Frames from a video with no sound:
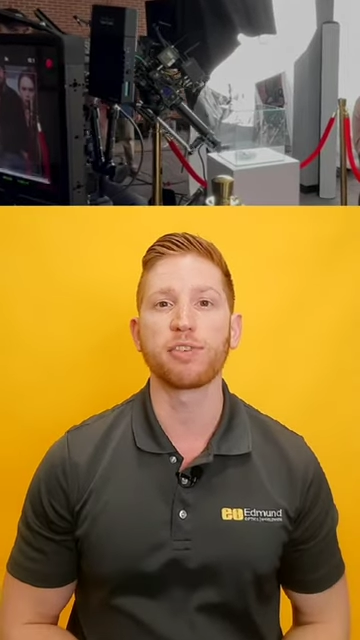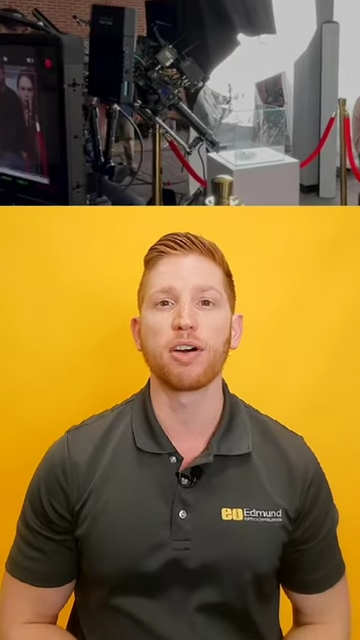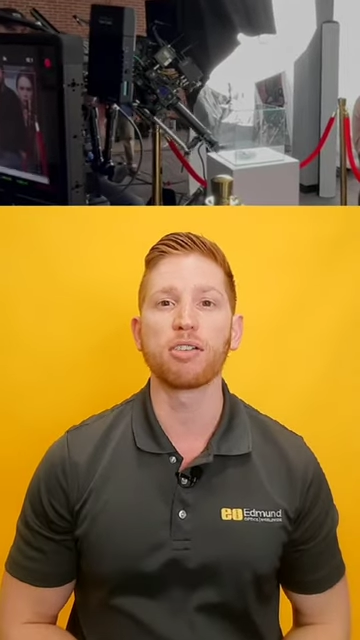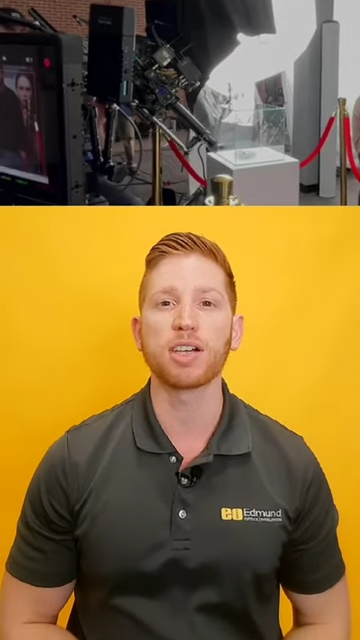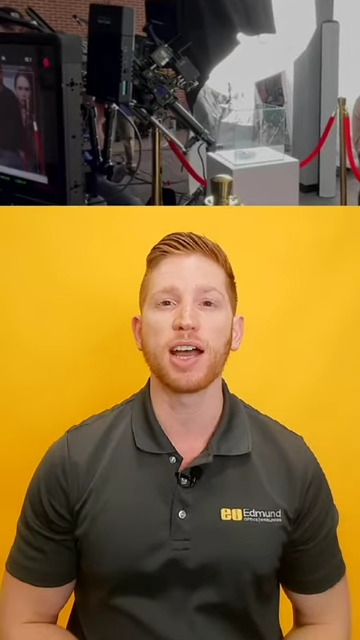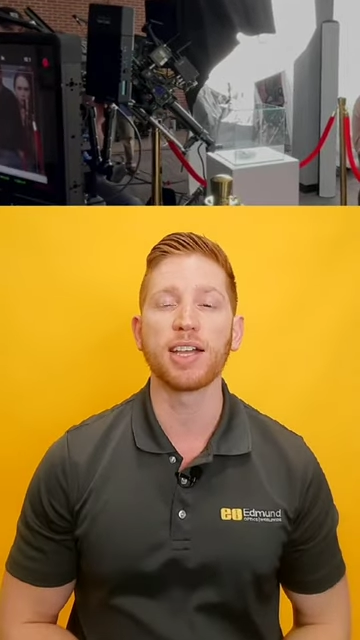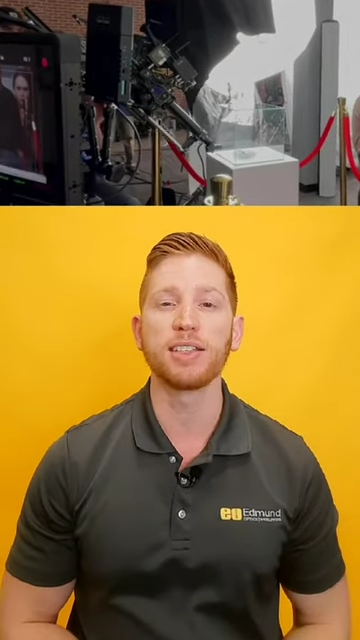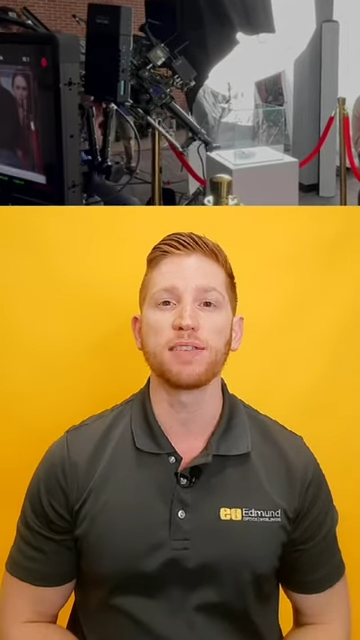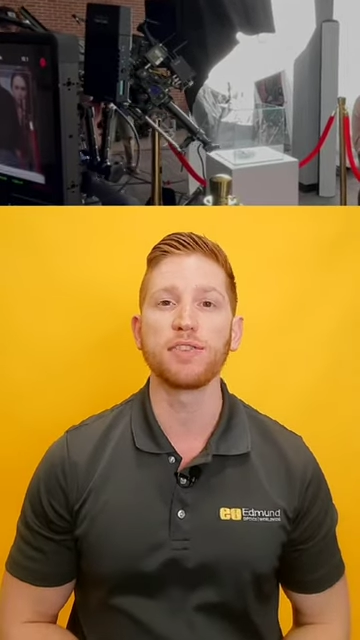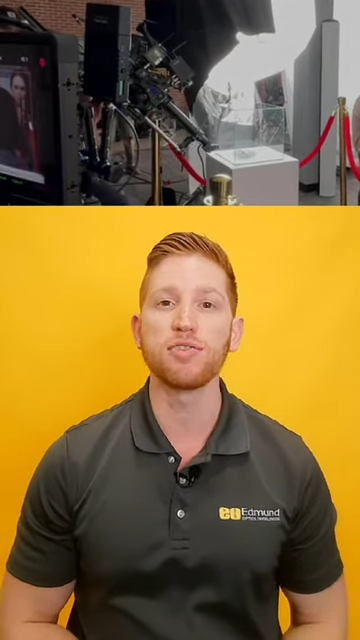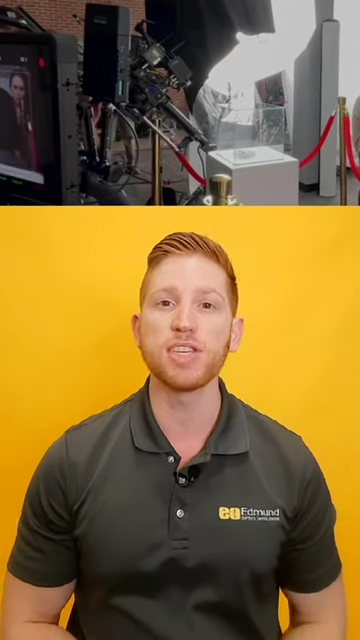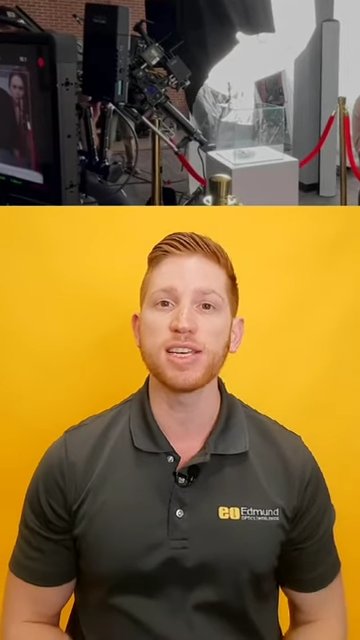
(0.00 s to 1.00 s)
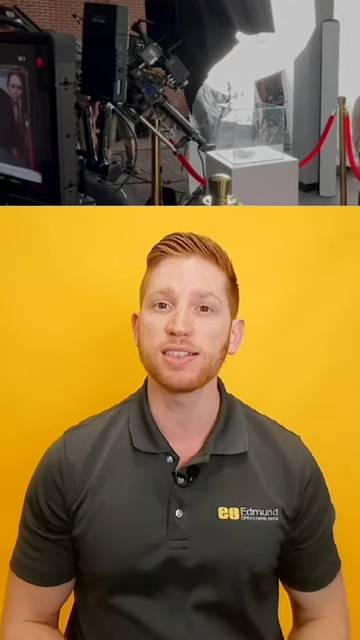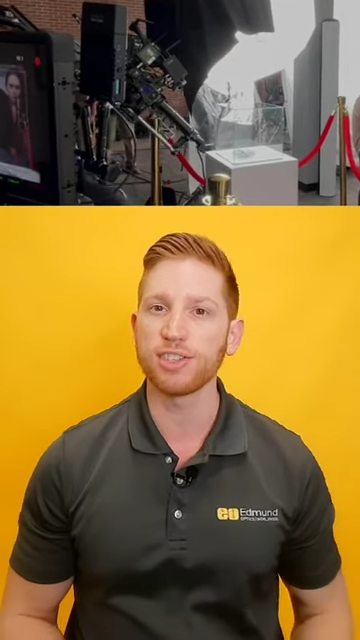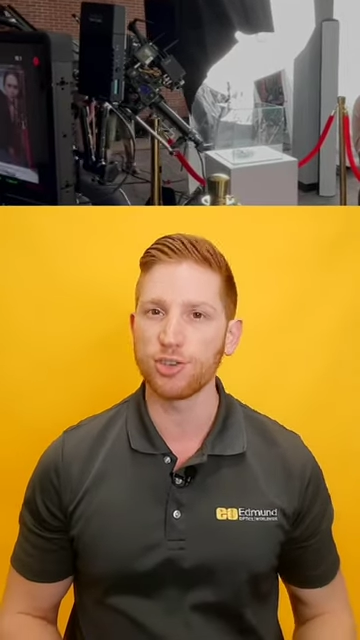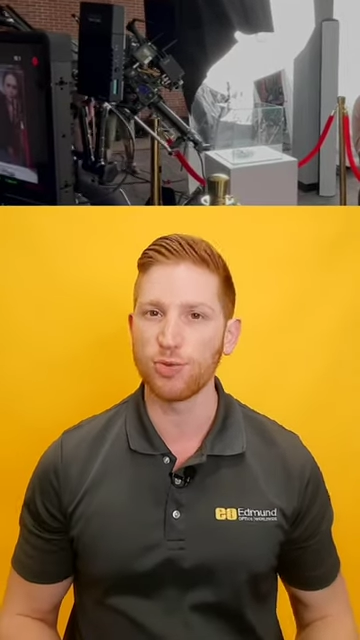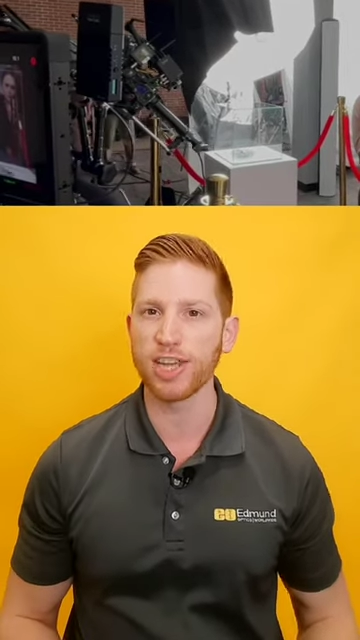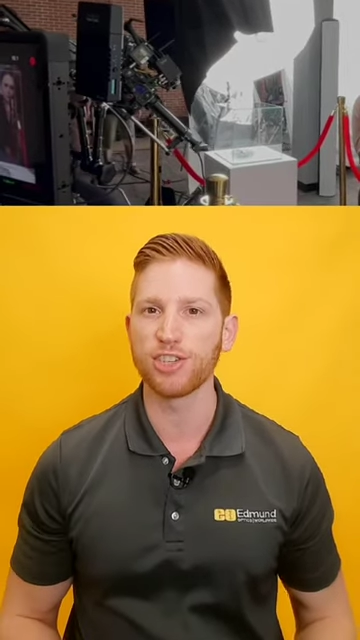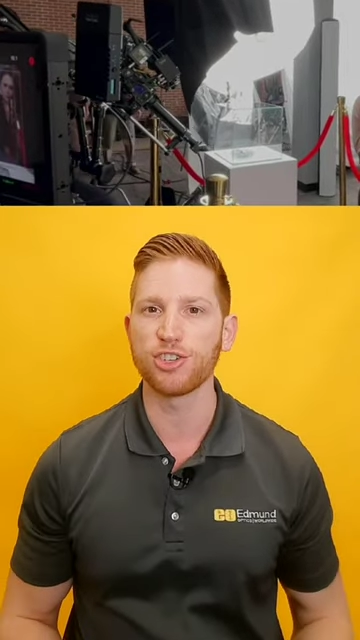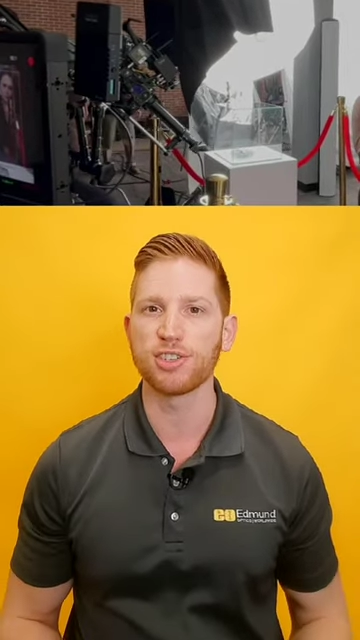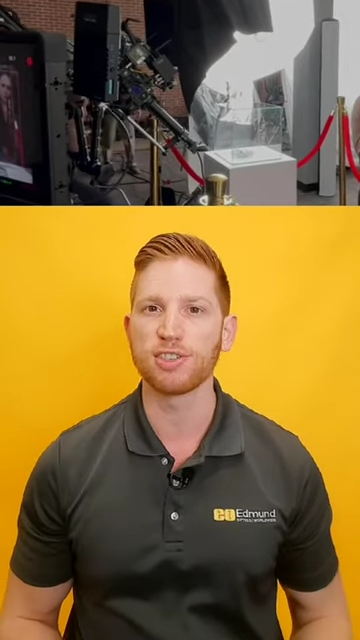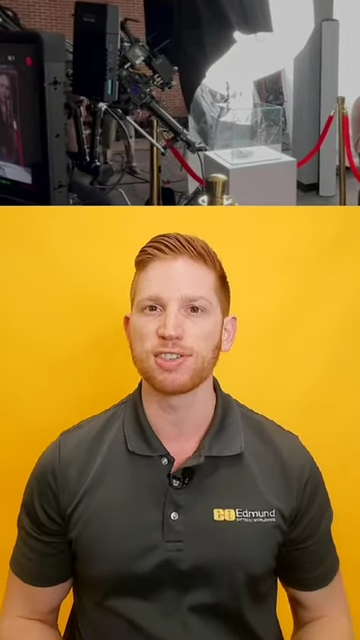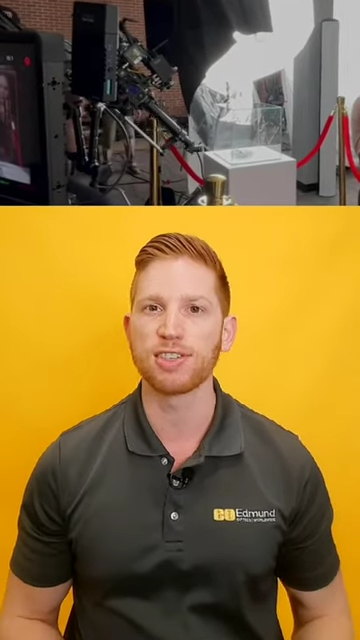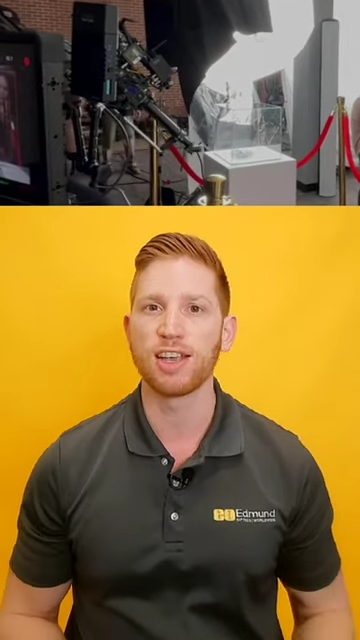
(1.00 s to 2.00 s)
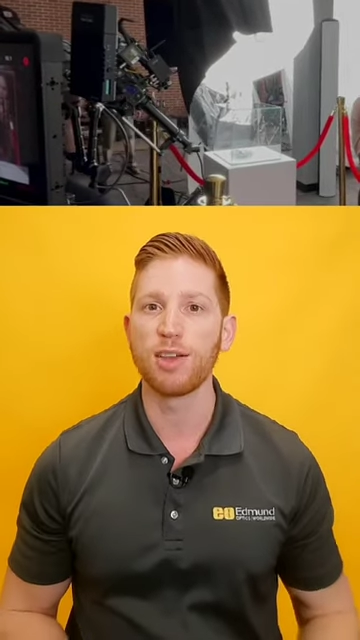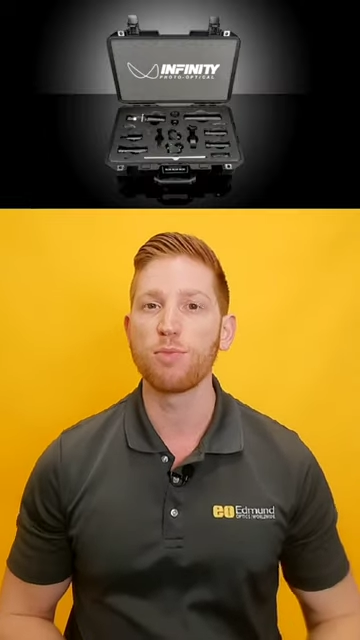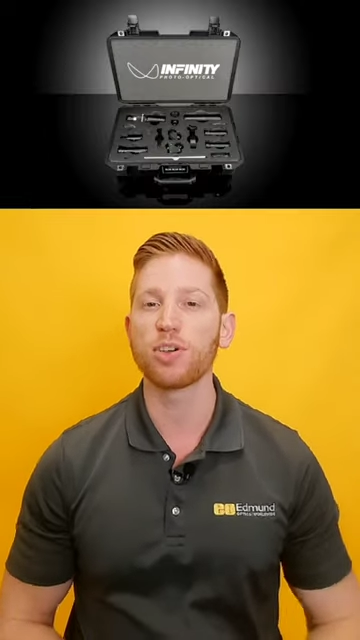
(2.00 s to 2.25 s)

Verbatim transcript: for all kinds of unique situations.